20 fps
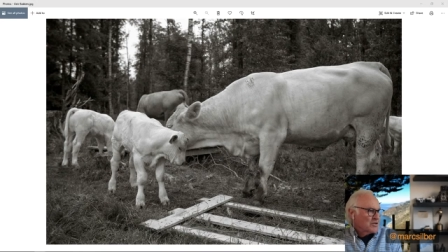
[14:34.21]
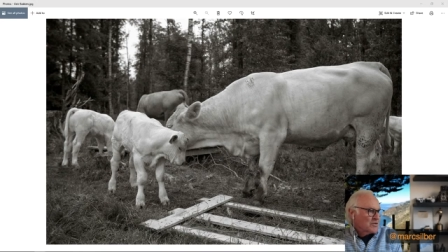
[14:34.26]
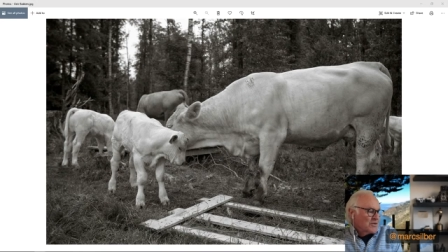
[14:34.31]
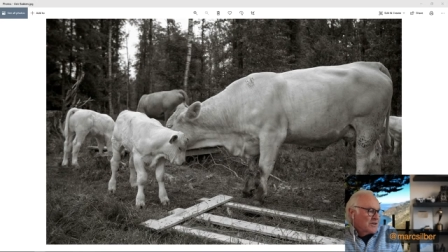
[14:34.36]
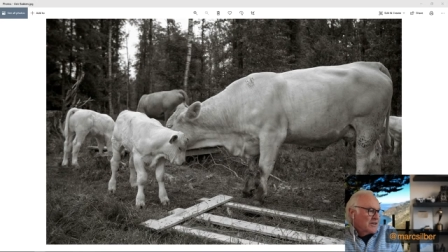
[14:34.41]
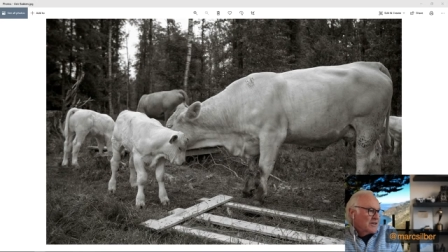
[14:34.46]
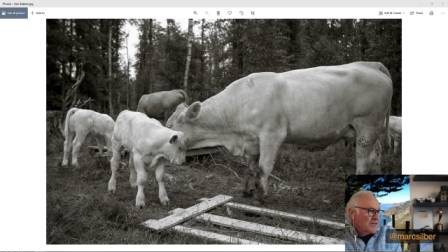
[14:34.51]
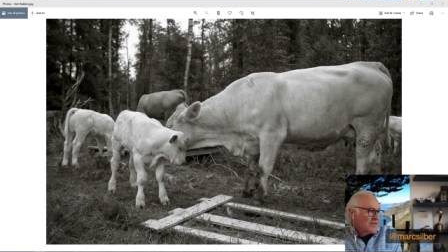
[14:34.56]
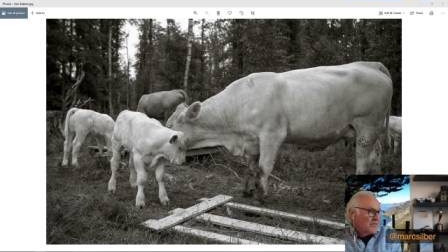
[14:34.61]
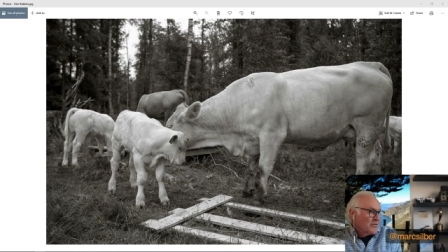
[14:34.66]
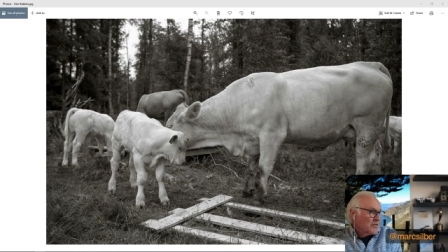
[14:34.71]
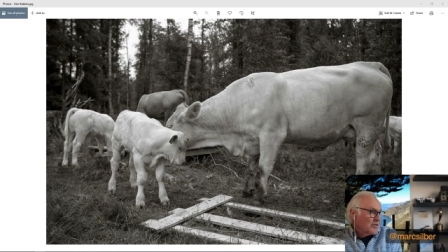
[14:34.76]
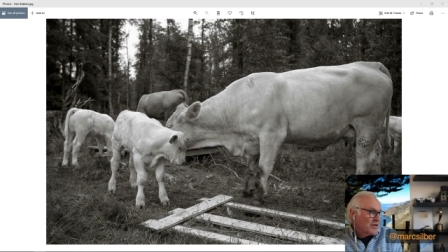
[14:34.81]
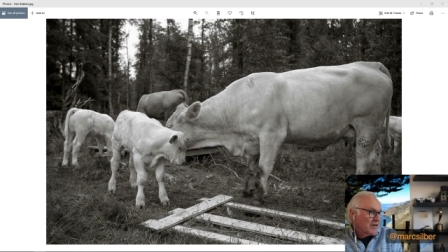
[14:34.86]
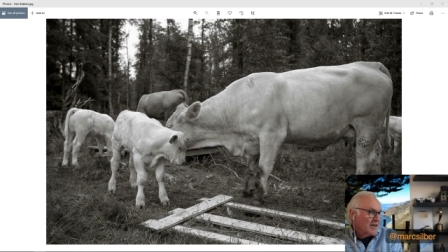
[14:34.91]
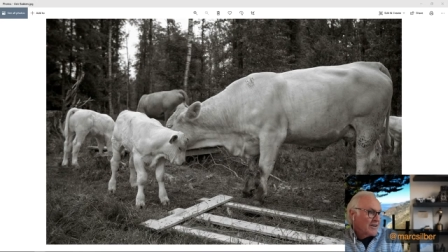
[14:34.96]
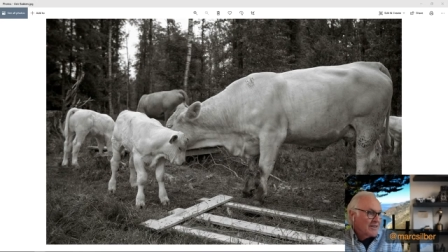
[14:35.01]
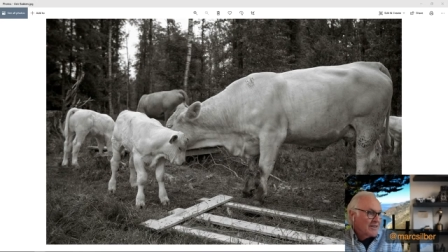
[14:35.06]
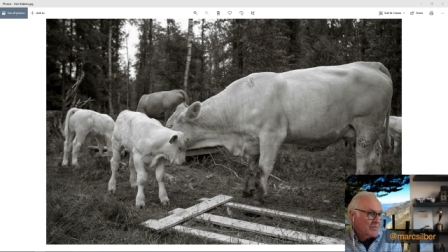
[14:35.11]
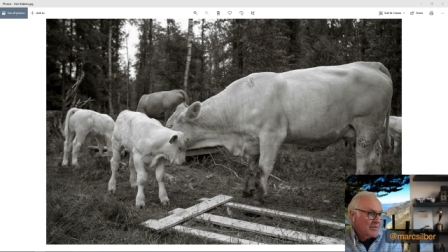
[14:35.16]
three or
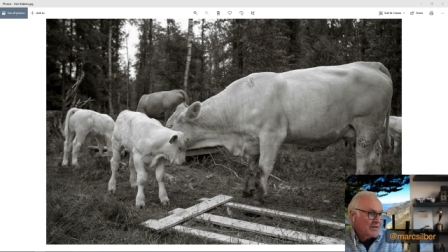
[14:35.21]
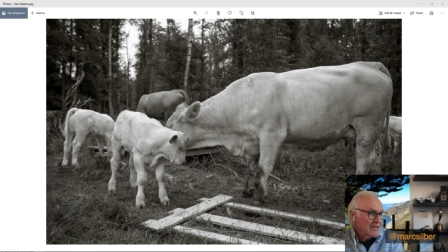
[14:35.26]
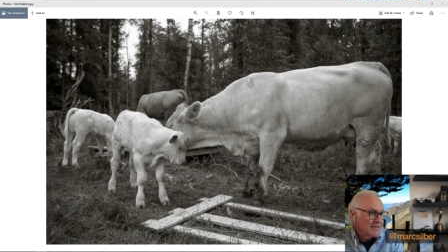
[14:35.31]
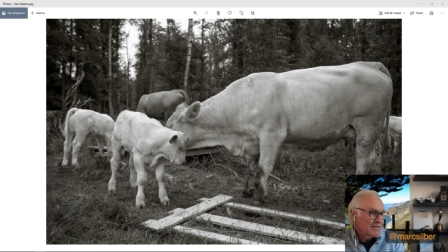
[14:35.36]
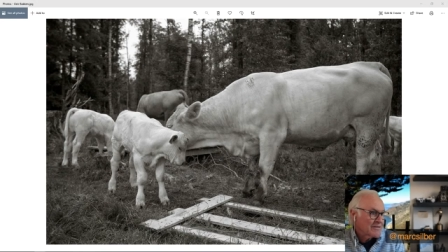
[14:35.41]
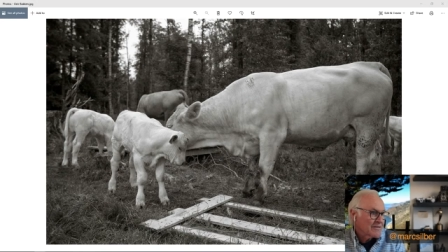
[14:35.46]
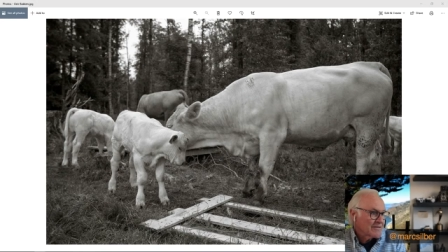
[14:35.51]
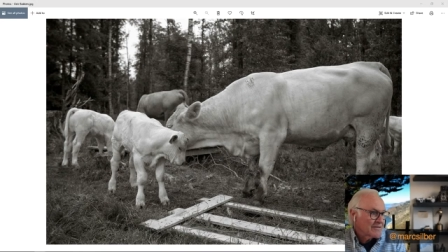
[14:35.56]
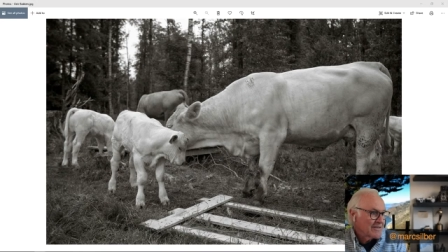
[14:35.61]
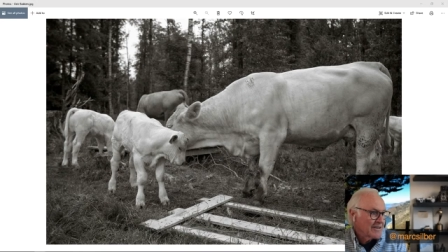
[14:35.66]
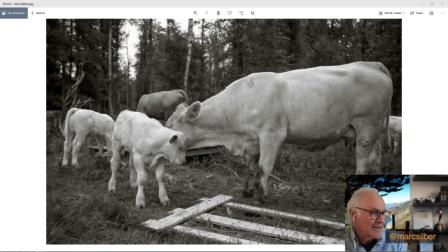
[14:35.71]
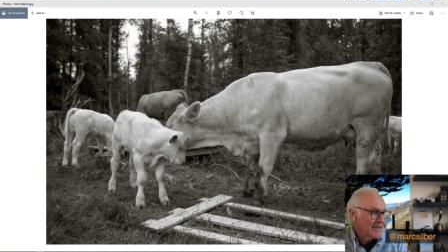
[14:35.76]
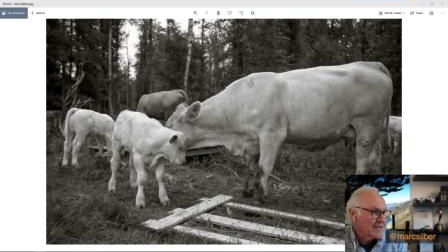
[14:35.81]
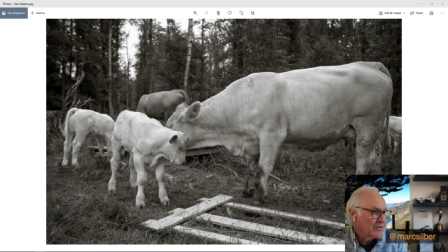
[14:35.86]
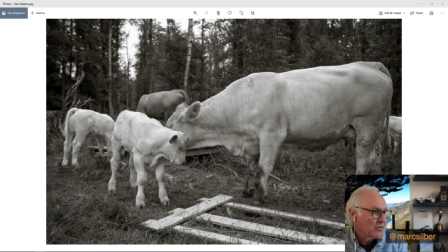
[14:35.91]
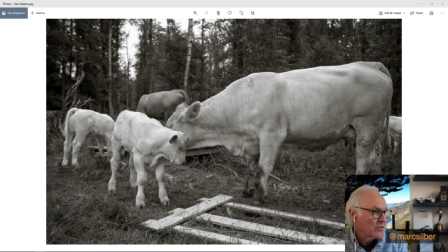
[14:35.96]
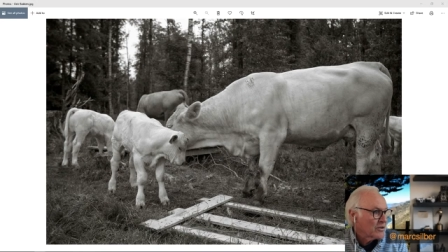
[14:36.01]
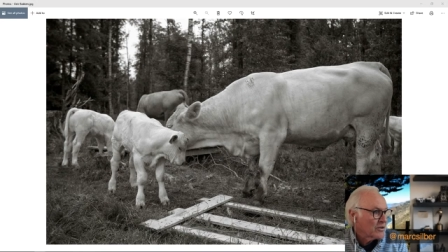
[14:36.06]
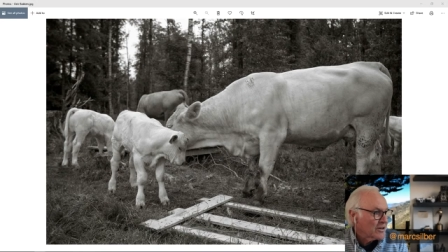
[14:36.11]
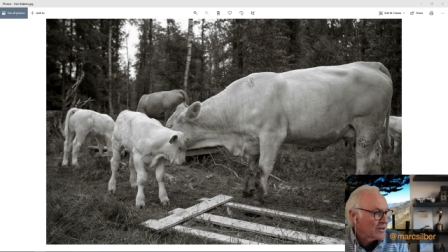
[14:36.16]
four elements and
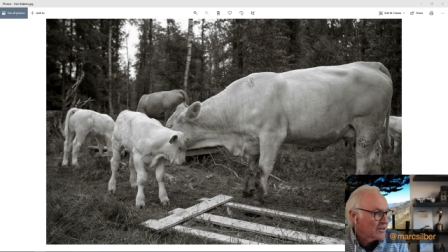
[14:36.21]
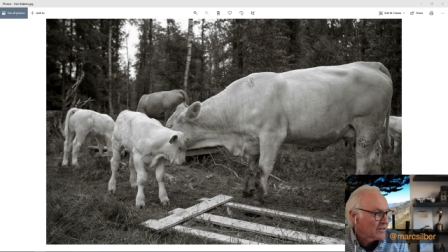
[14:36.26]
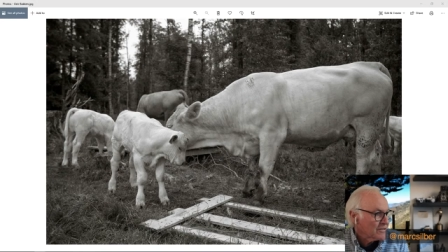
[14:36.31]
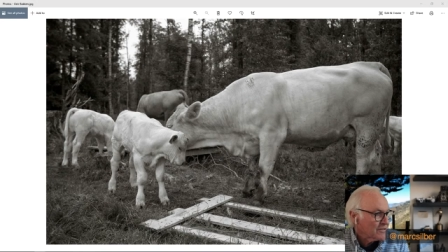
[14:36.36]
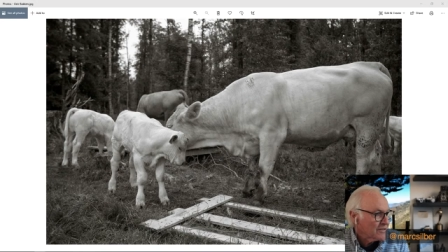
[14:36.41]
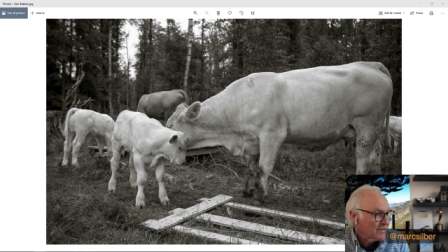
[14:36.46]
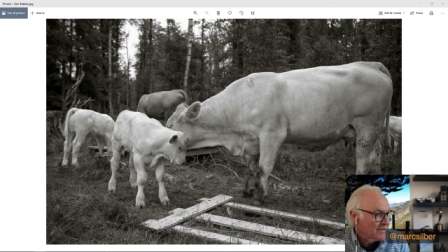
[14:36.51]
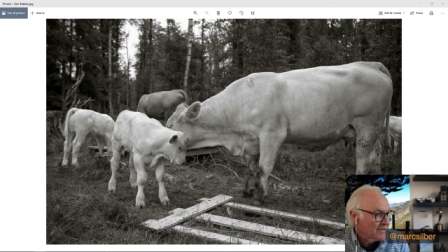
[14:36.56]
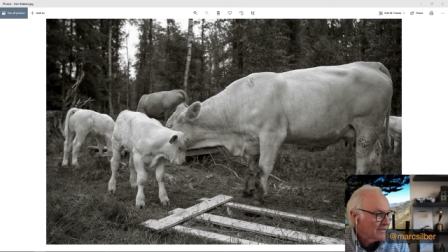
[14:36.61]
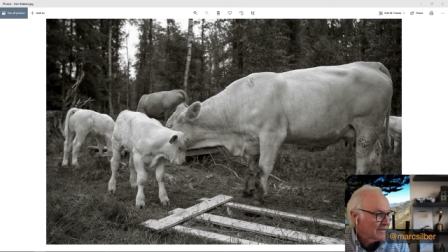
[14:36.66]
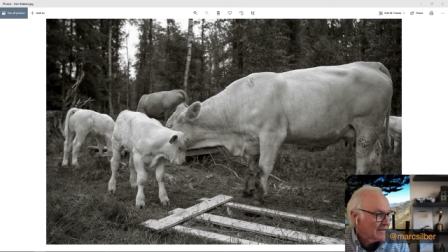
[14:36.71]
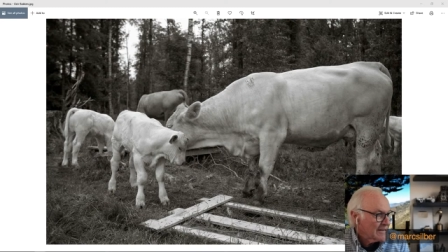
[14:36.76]
it works.